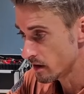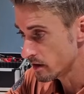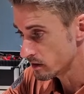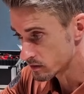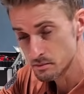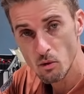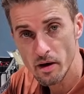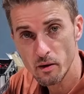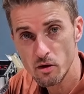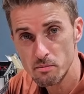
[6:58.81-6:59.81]
in a small
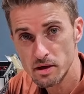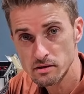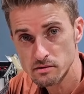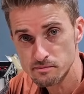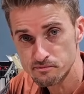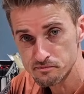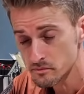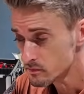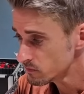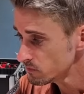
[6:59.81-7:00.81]
equipment,
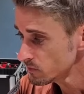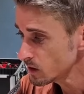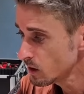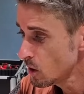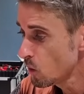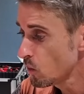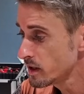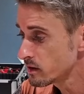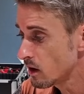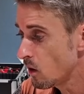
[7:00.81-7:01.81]

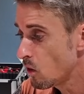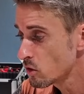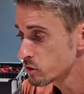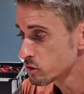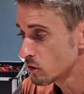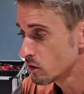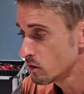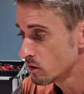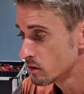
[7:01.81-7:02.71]
with also